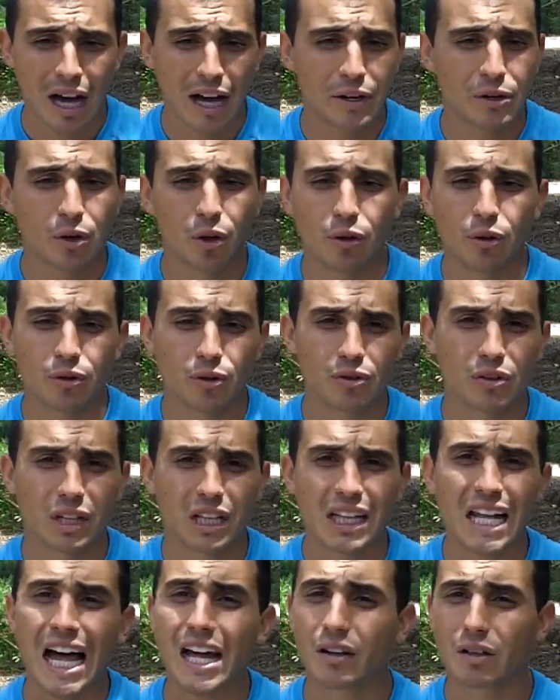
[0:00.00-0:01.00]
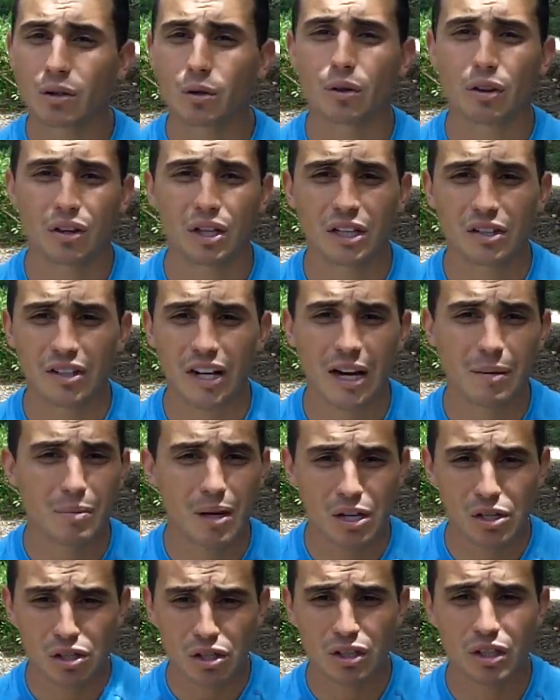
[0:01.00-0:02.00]
I know there's a lot of little things that I
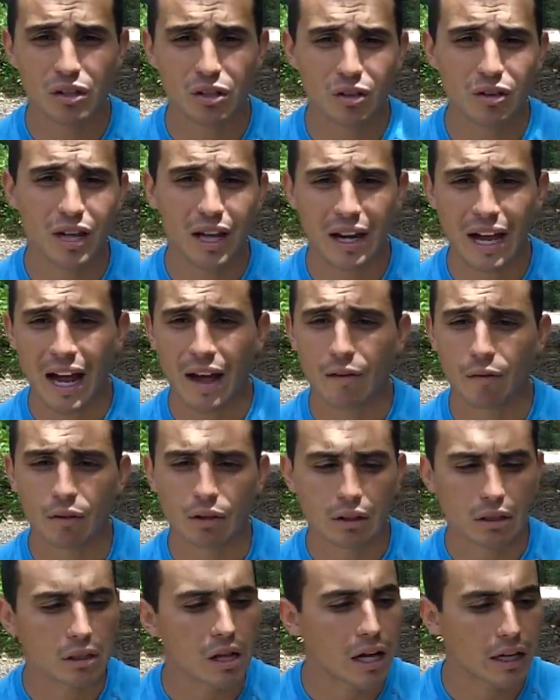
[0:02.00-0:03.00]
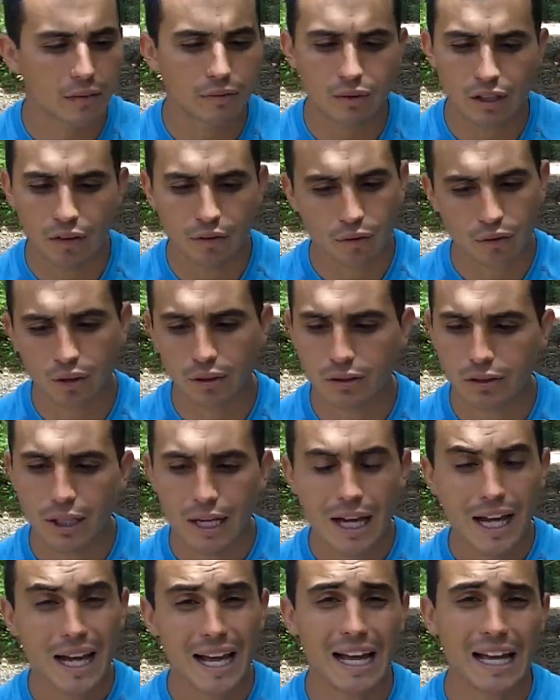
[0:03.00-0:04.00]
mentioned in there that have a lot of different
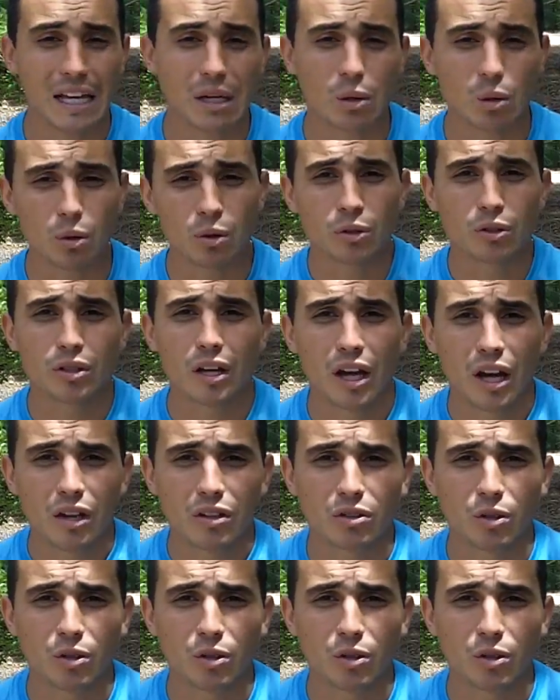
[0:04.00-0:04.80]
angles.